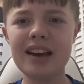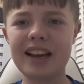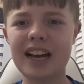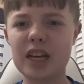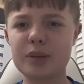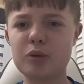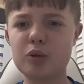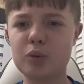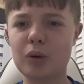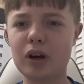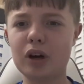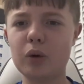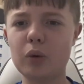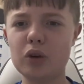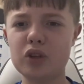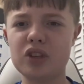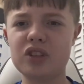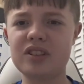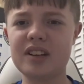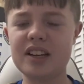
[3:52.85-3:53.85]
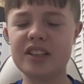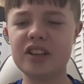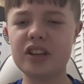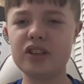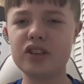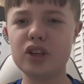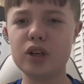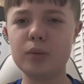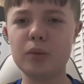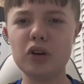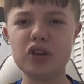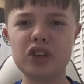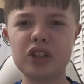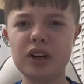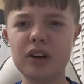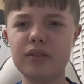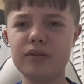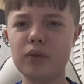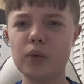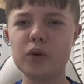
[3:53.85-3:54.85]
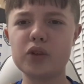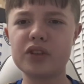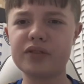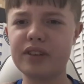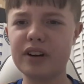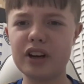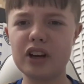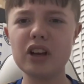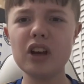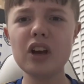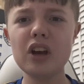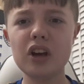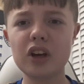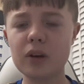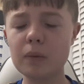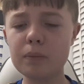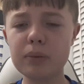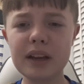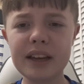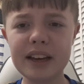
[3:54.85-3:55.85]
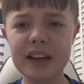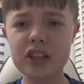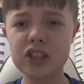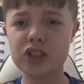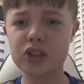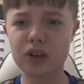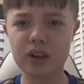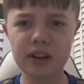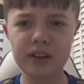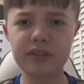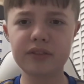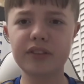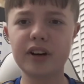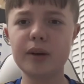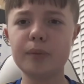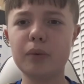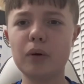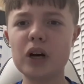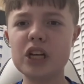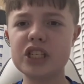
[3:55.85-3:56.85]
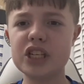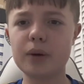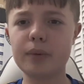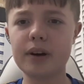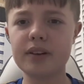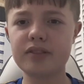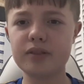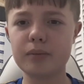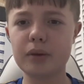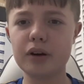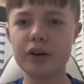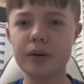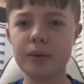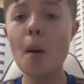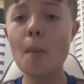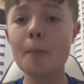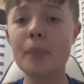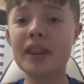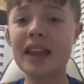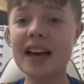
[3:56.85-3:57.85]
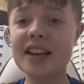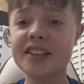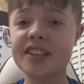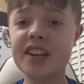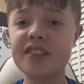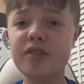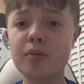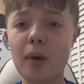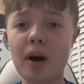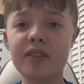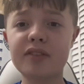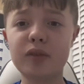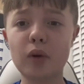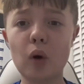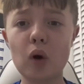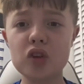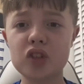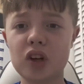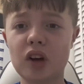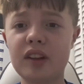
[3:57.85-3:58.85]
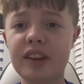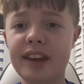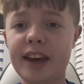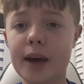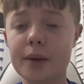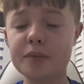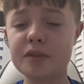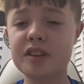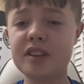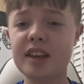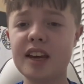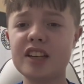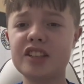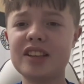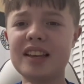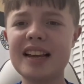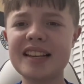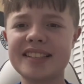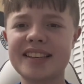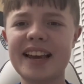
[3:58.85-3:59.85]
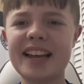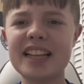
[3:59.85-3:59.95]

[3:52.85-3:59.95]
Kasper Schmeichel wasn't tested too much, and overall it was a very complete and solid 3 points away from home. But that's it for my thoughts on the game today. So let's